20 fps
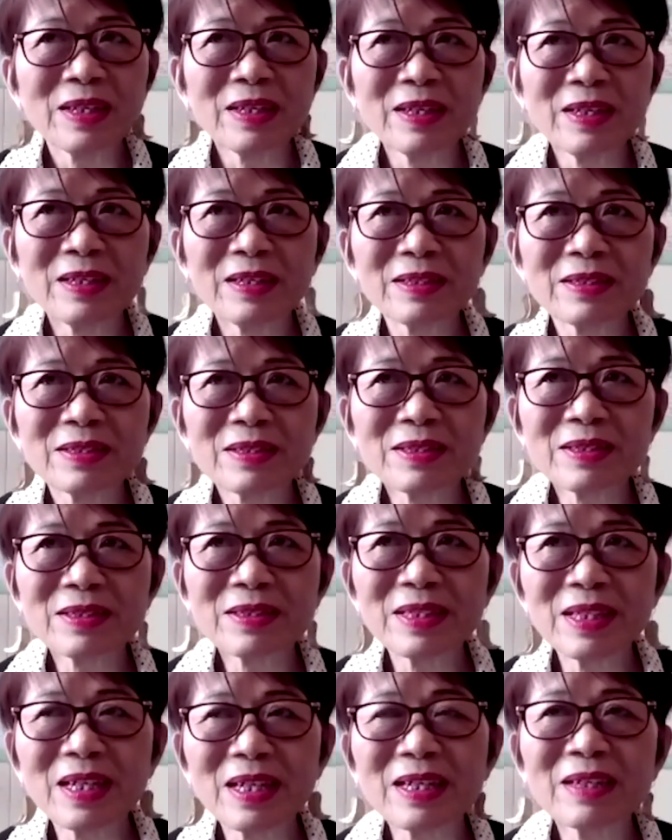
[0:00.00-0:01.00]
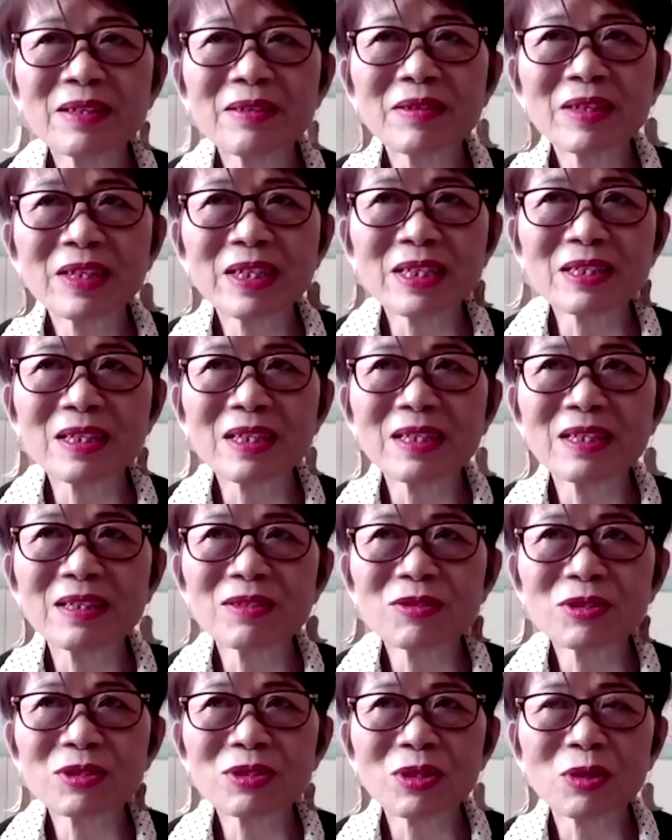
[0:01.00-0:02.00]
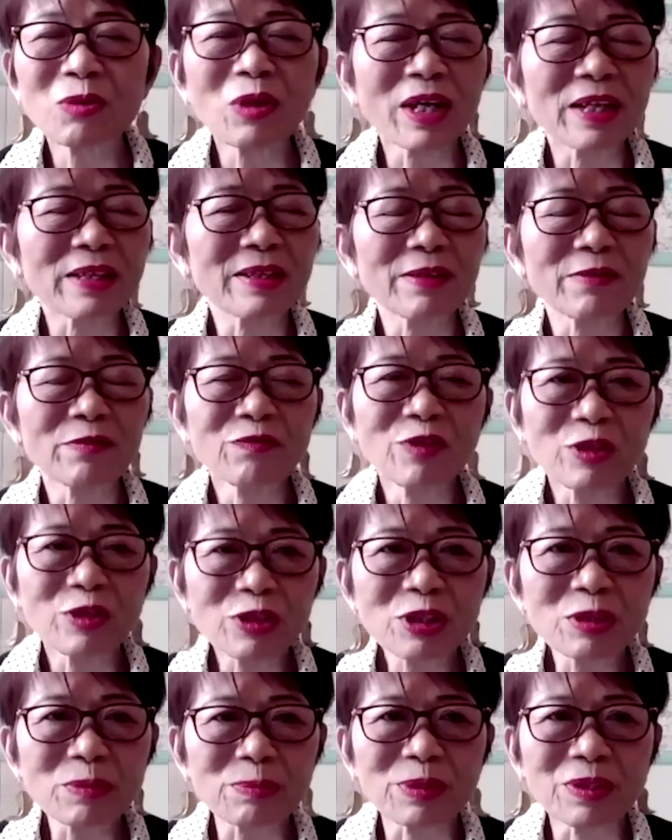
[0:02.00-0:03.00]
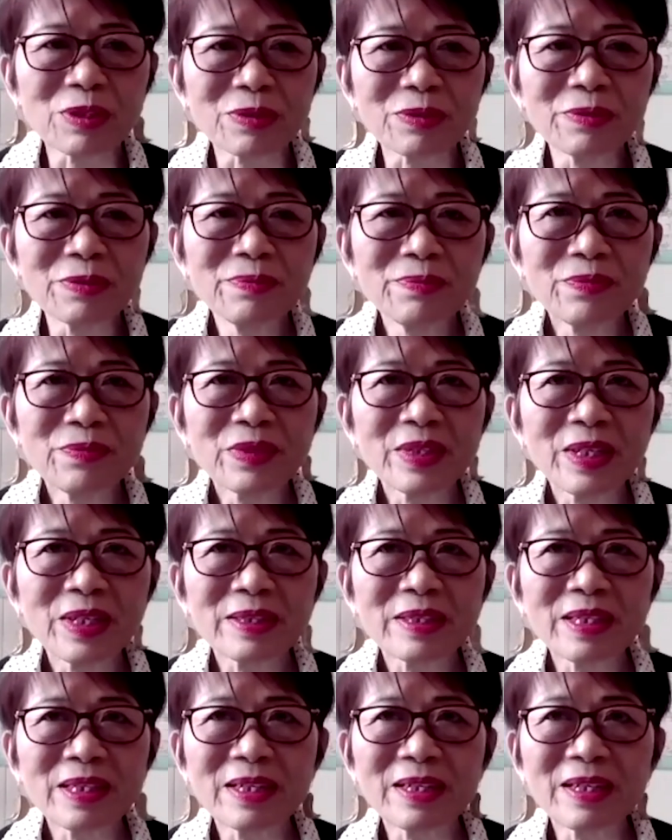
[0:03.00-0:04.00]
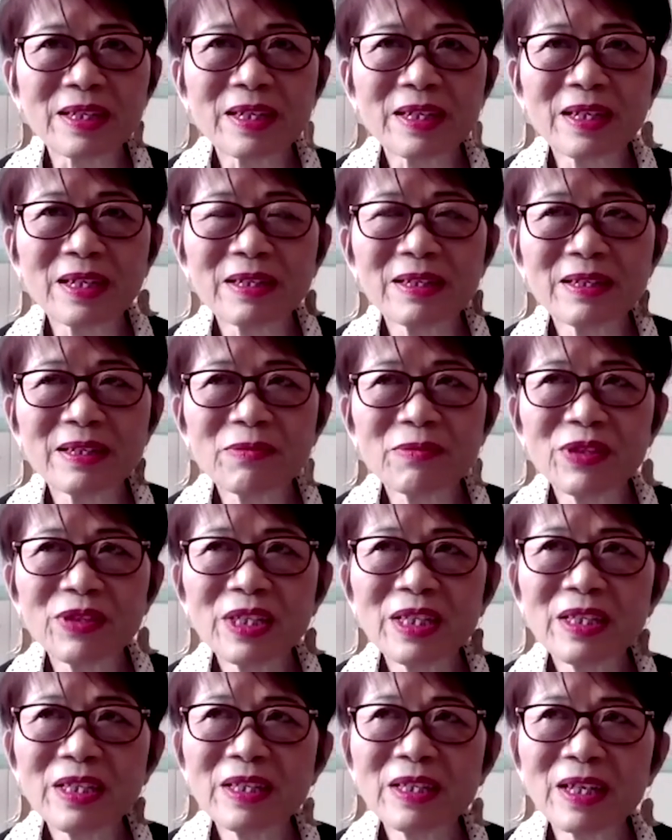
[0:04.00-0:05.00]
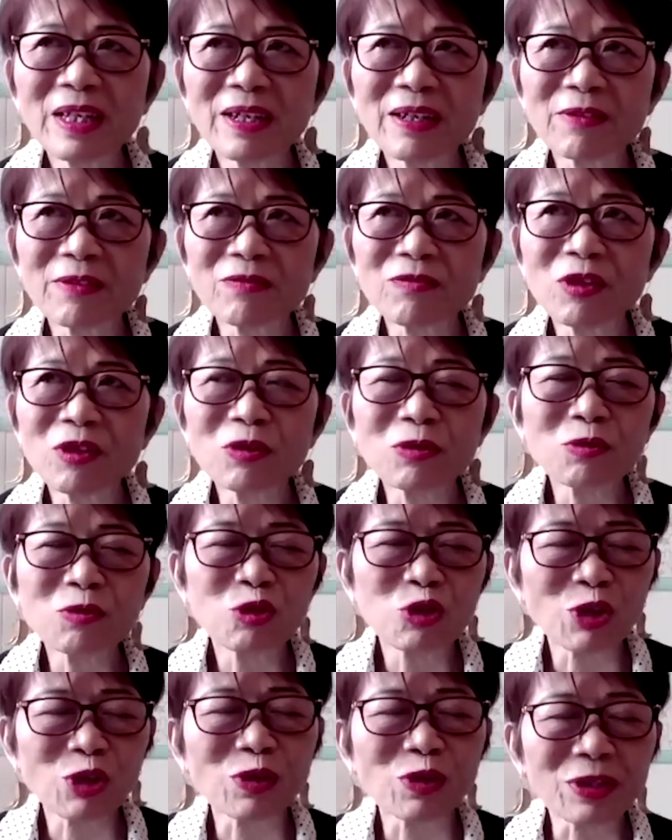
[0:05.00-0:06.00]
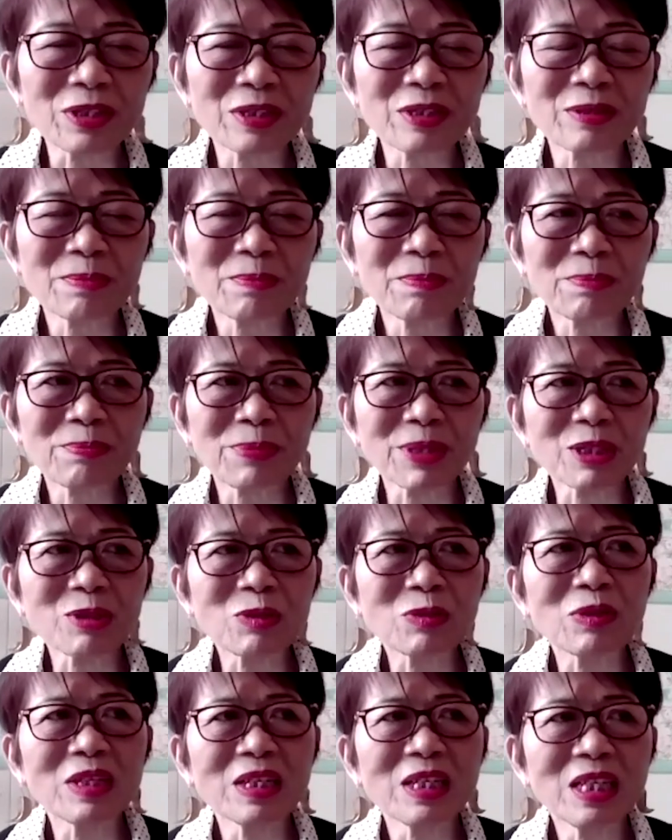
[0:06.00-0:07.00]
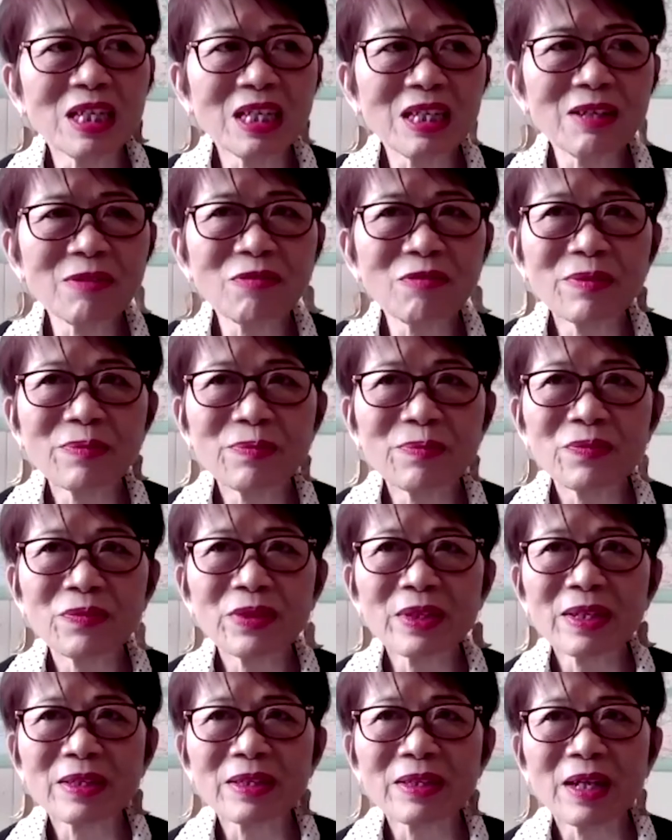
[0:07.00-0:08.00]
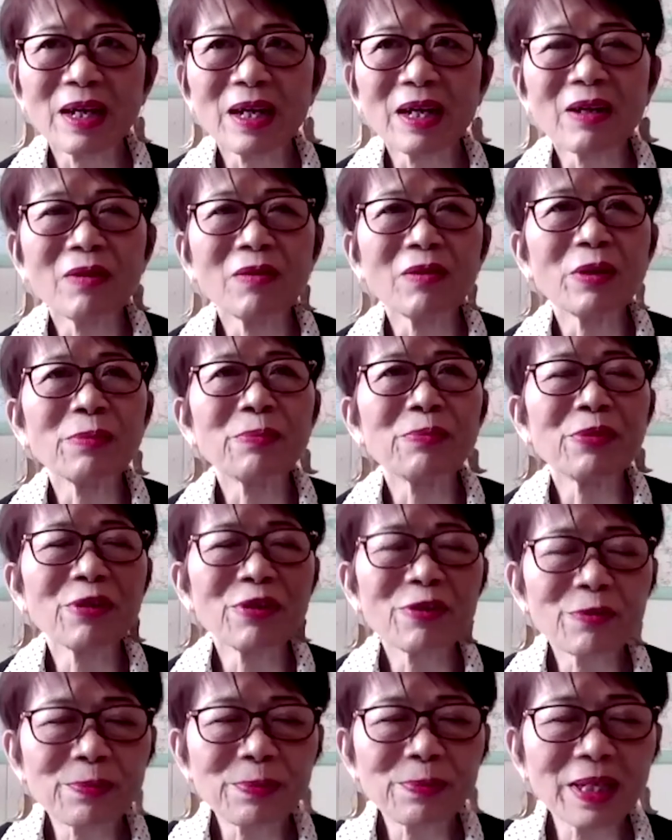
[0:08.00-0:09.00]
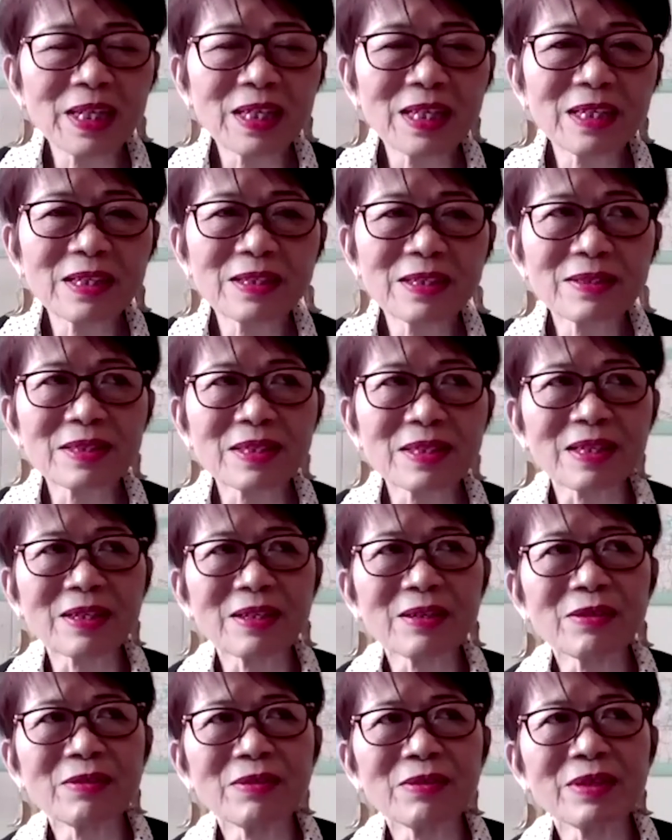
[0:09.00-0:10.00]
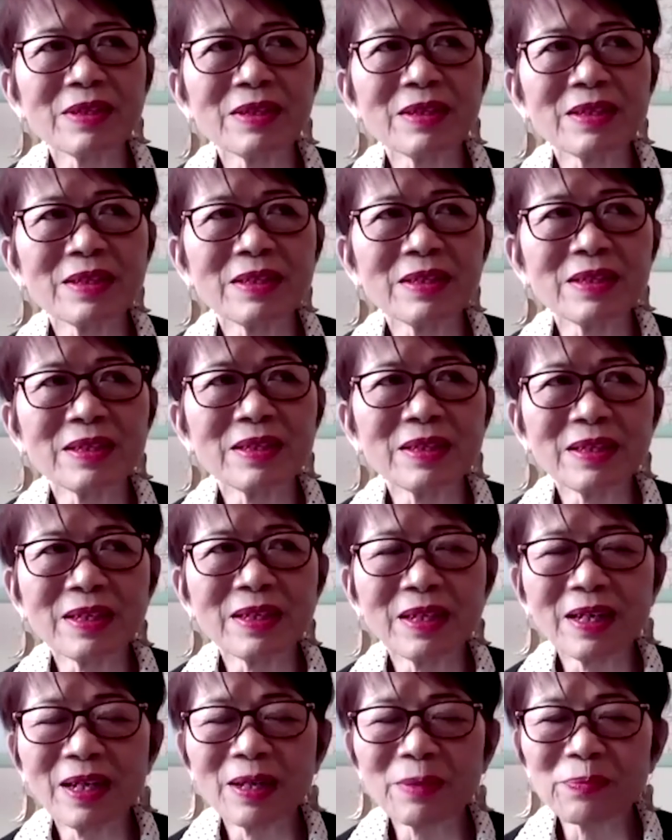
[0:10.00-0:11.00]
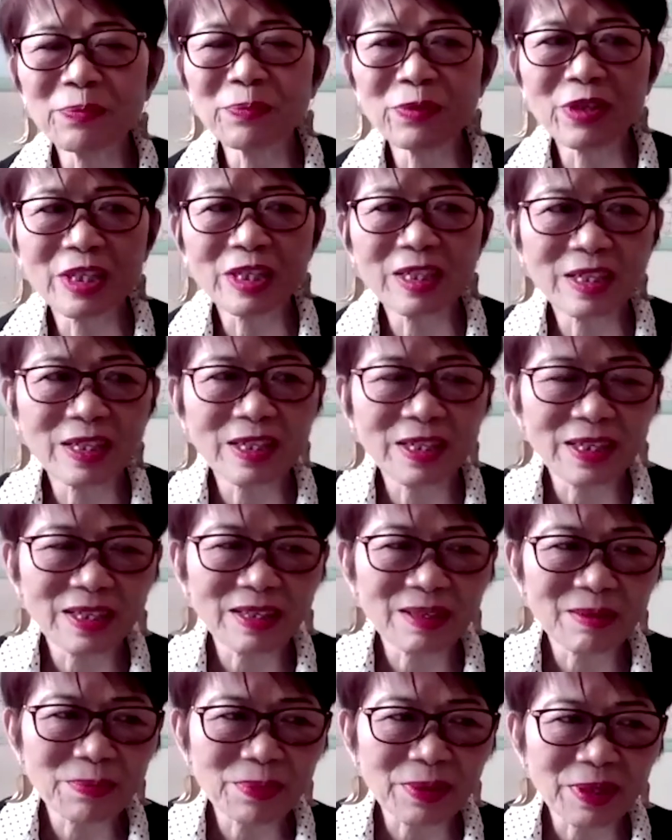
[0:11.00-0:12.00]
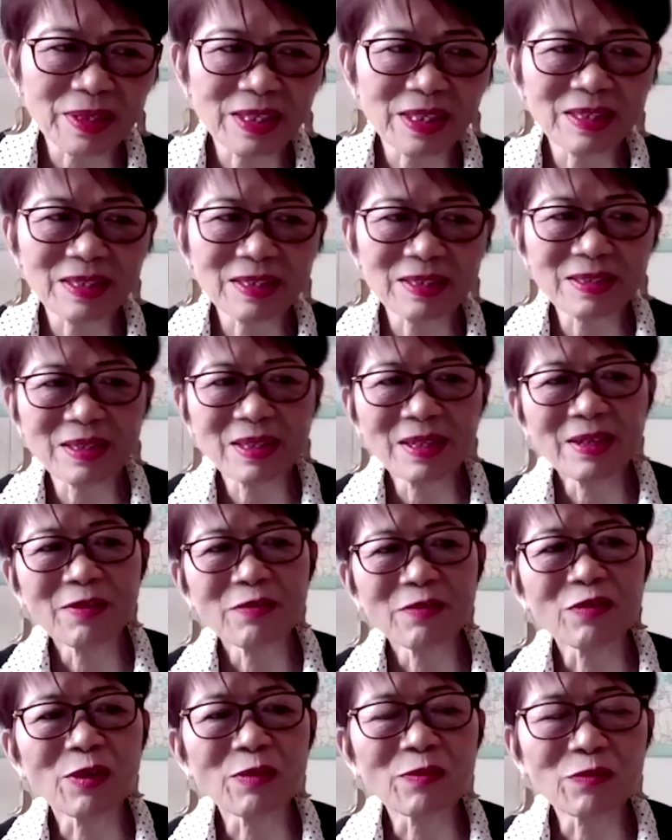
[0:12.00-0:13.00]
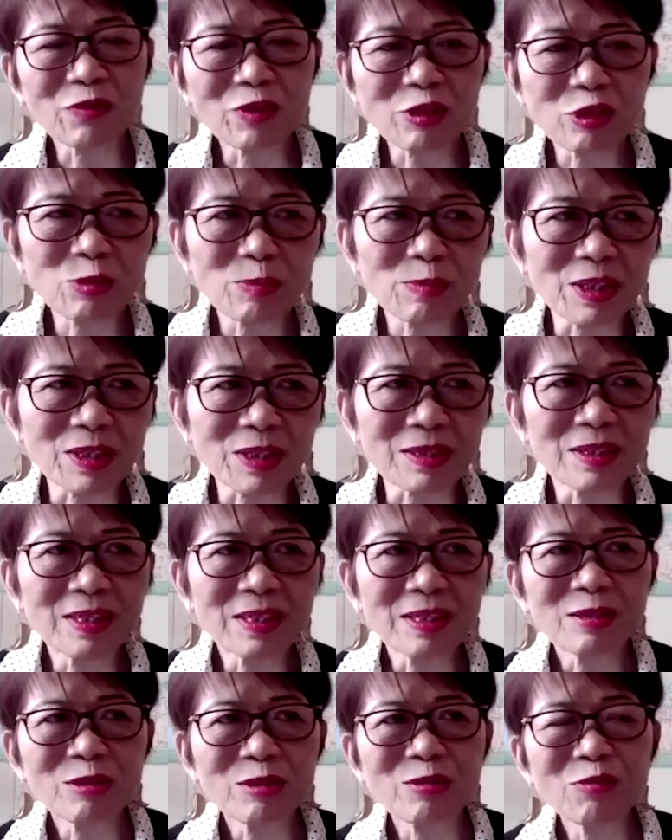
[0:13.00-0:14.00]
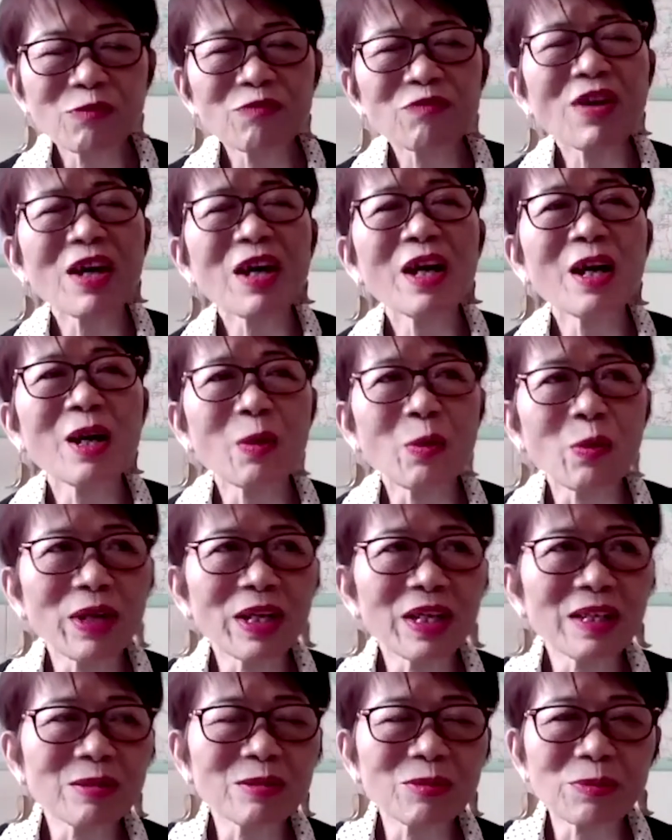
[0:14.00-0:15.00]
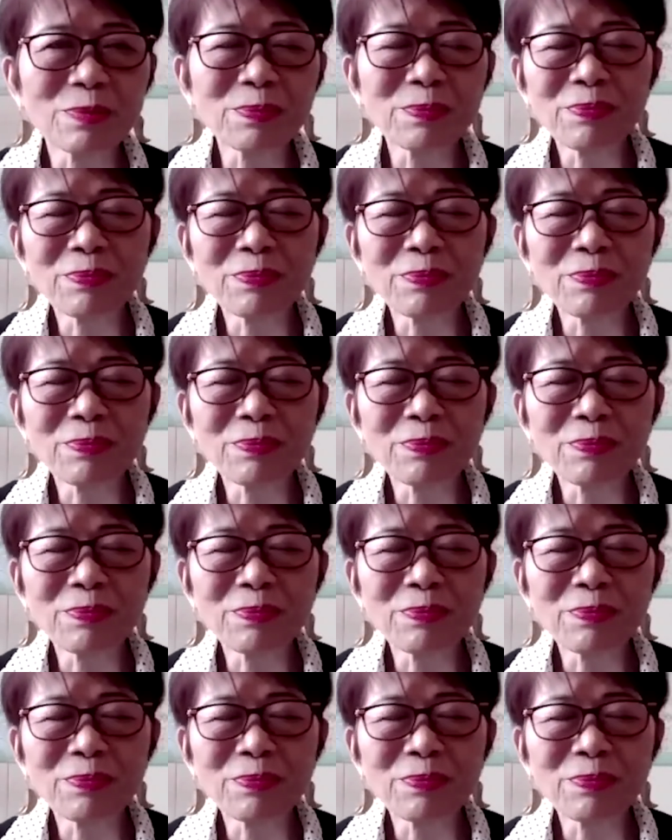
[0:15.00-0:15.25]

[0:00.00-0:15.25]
it's now getting so unaffordable that we have no choice but to leave our birthplace, our upbringing place from Richmond to far away to